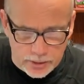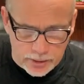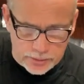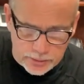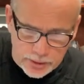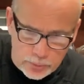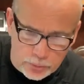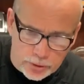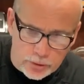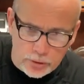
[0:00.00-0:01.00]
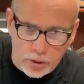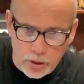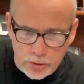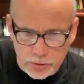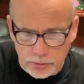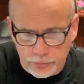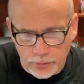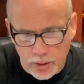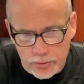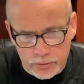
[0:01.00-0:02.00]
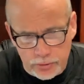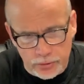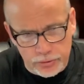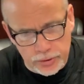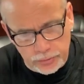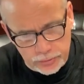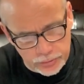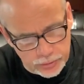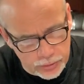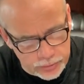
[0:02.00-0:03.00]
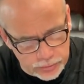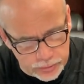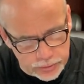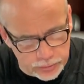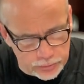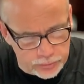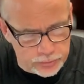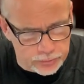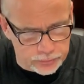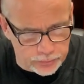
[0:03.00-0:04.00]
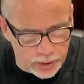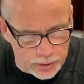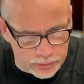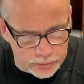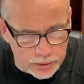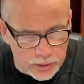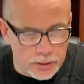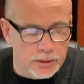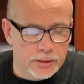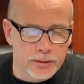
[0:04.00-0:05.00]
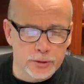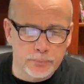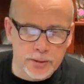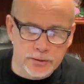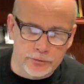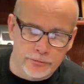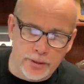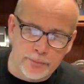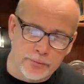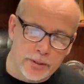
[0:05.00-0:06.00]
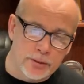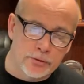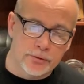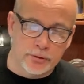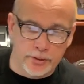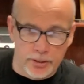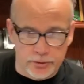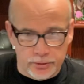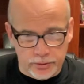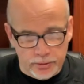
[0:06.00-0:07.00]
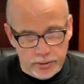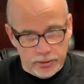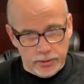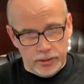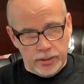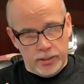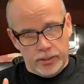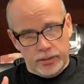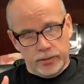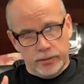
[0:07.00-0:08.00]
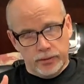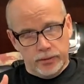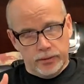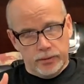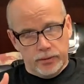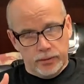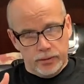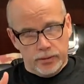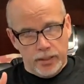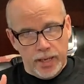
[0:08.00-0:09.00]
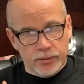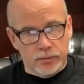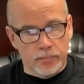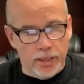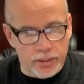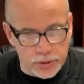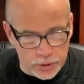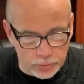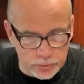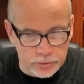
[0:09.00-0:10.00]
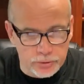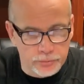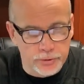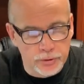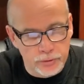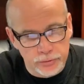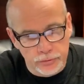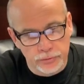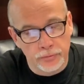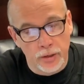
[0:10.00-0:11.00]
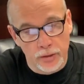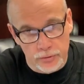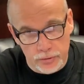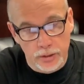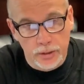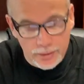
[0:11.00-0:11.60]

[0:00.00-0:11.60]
And it says, he will turn the hearts of the fathers to the children, the hearts of the children to their fathers. This speaks of family reconciliation and has in mind children to return to their fathers.